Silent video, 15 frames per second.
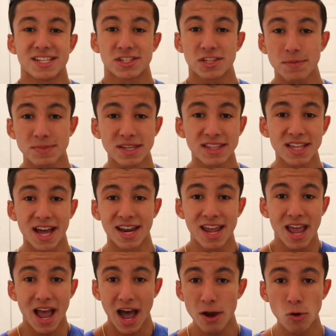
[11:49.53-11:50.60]
and something that
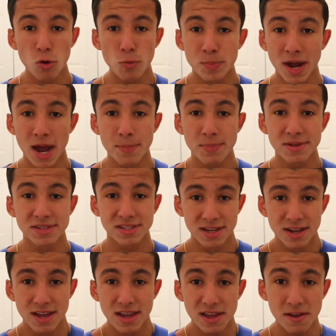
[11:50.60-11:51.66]
I hope happens
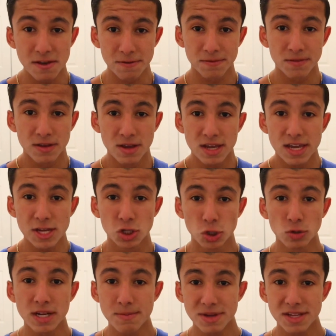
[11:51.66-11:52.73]
if he
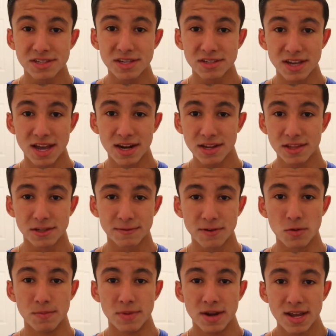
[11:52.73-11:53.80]
truly meets his end in this
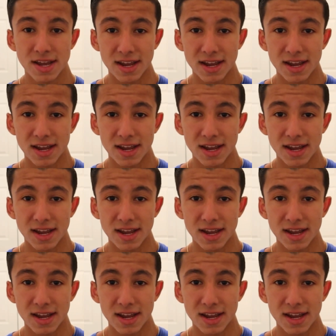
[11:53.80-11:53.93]
film.